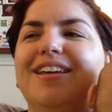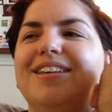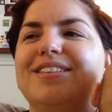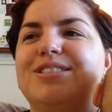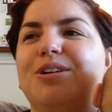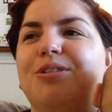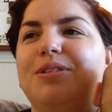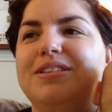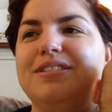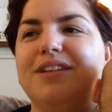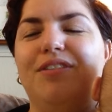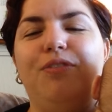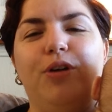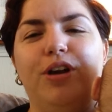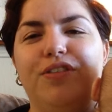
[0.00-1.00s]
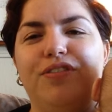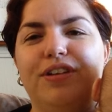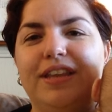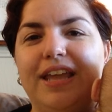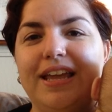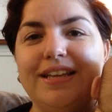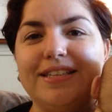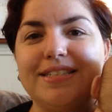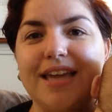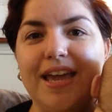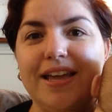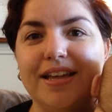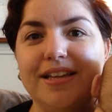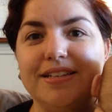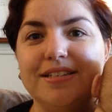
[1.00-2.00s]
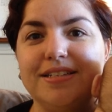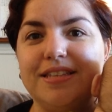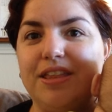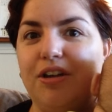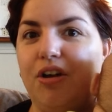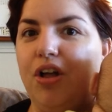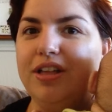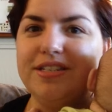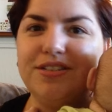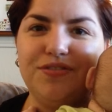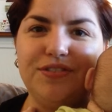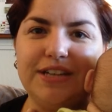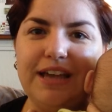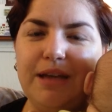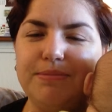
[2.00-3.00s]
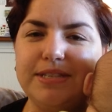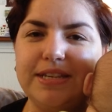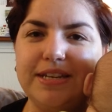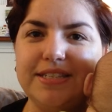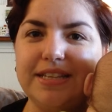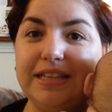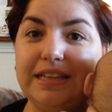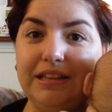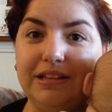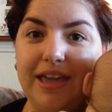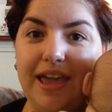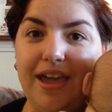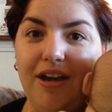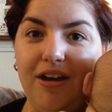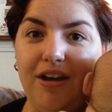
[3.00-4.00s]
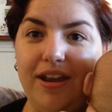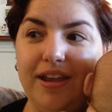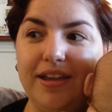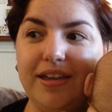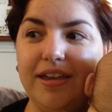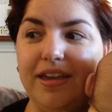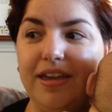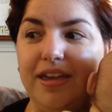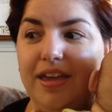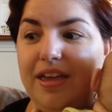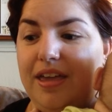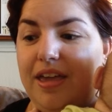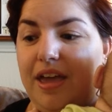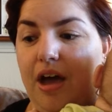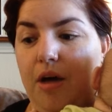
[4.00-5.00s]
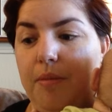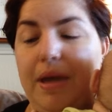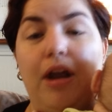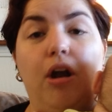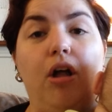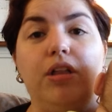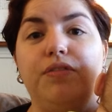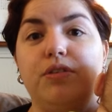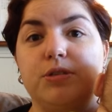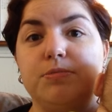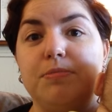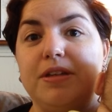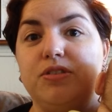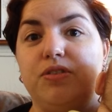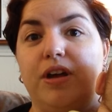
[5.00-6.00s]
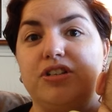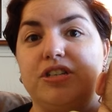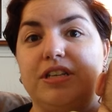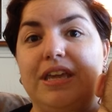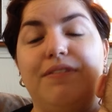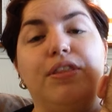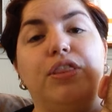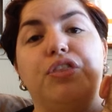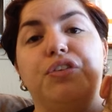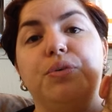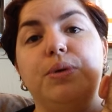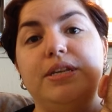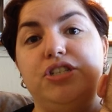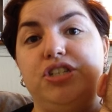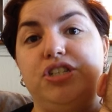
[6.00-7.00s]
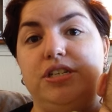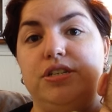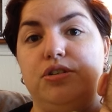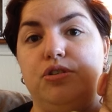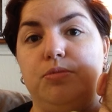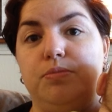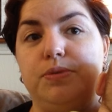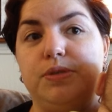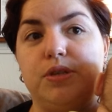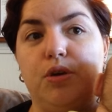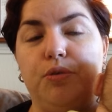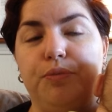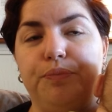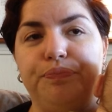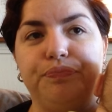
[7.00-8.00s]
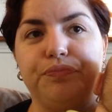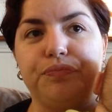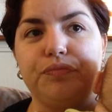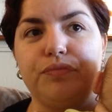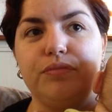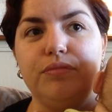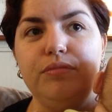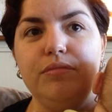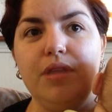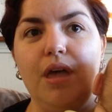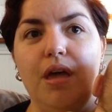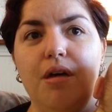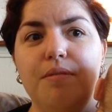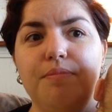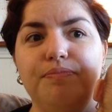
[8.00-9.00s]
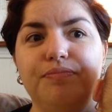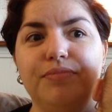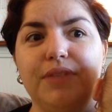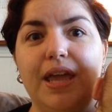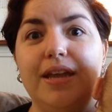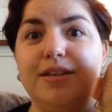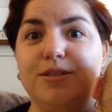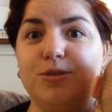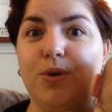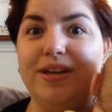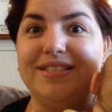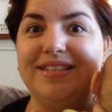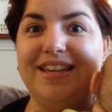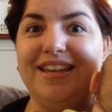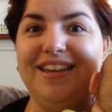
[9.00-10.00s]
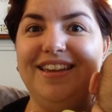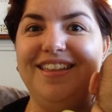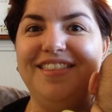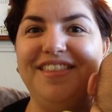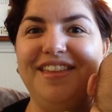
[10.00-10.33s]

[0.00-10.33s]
So he's on 4 different things, and they're all at different times, and it's a little chaotic. And all of those meds are actually given through his G-tube, so it is crazy.